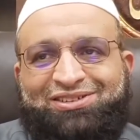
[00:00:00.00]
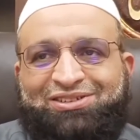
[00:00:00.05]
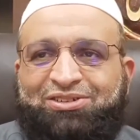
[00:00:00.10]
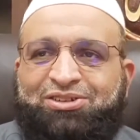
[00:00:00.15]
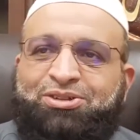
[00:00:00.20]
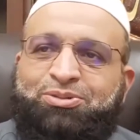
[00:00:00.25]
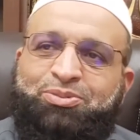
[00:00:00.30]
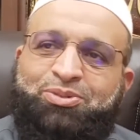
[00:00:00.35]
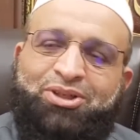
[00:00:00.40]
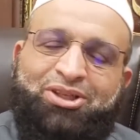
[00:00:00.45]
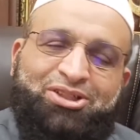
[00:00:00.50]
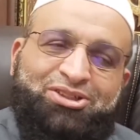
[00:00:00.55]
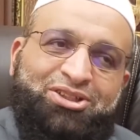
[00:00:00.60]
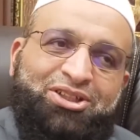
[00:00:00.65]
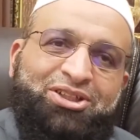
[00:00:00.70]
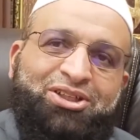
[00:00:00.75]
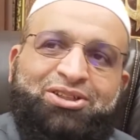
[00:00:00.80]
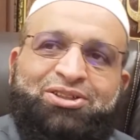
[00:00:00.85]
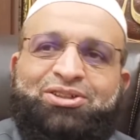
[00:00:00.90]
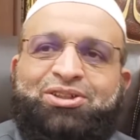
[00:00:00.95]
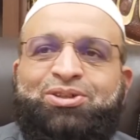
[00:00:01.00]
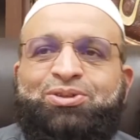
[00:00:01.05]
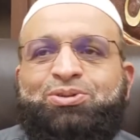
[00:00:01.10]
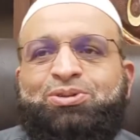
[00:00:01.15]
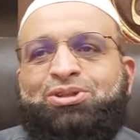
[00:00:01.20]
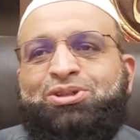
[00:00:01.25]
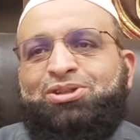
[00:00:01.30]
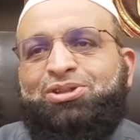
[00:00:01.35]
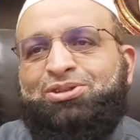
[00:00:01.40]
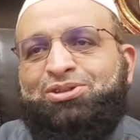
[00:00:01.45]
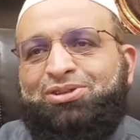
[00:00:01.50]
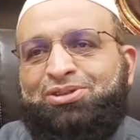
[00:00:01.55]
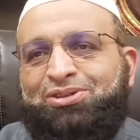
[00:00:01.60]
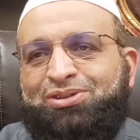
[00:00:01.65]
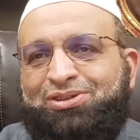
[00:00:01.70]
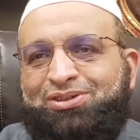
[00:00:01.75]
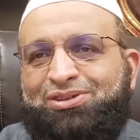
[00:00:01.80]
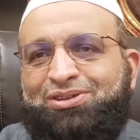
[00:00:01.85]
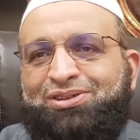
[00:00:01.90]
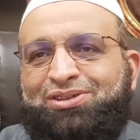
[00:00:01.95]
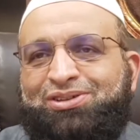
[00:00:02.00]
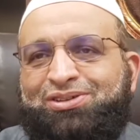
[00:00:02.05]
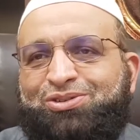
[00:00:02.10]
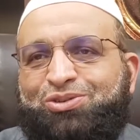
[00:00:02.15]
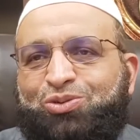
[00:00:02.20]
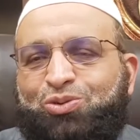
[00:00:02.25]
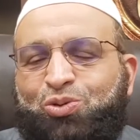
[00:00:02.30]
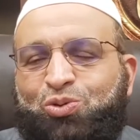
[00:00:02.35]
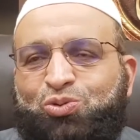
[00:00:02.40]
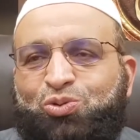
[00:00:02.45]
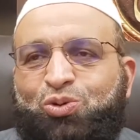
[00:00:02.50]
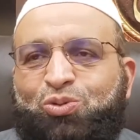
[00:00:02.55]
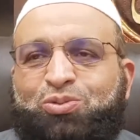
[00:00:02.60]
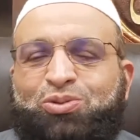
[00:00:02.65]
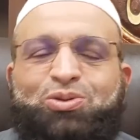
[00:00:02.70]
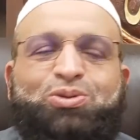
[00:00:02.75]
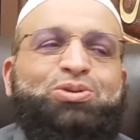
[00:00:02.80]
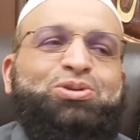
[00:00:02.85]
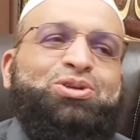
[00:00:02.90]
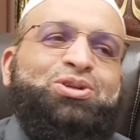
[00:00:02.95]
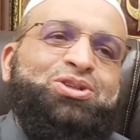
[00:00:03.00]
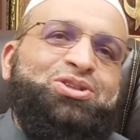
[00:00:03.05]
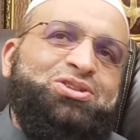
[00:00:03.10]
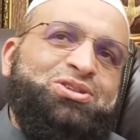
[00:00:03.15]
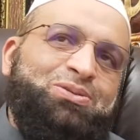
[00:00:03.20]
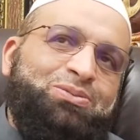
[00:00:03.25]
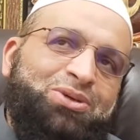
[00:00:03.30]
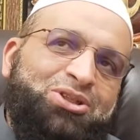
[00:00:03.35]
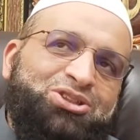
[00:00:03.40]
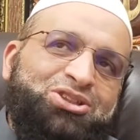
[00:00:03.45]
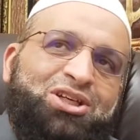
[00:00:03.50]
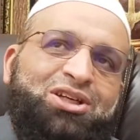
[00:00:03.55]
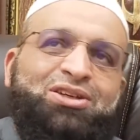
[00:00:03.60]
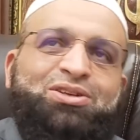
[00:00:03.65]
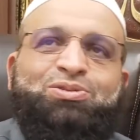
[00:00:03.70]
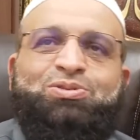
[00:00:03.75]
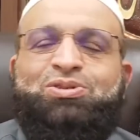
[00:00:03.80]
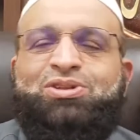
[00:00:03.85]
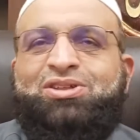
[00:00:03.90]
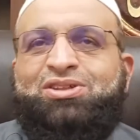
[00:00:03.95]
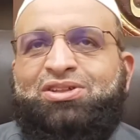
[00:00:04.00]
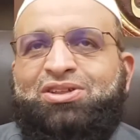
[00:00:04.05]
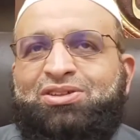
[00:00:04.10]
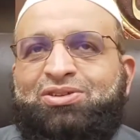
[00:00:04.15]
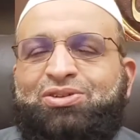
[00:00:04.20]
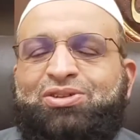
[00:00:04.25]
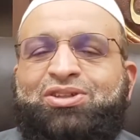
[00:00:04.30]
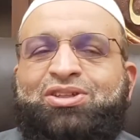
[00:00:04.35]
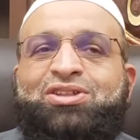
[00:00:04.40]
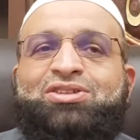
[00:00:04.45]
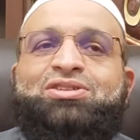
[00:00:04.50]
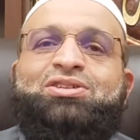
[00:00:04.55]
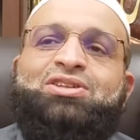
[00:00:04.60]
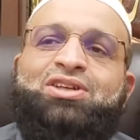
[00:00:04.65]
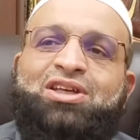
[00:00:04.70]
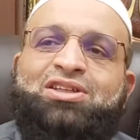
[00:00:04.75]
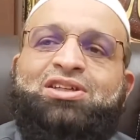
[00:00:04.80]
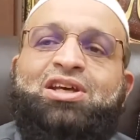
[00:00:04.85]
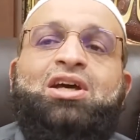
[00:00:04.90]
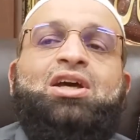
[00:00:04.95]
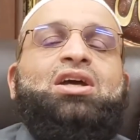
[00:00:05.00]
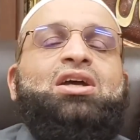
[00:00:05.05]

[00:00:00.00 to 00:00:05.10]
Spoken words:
You read Ibn Kathir and then you read Qurtubi, or you need Zamakhshari, you need read this. Yes.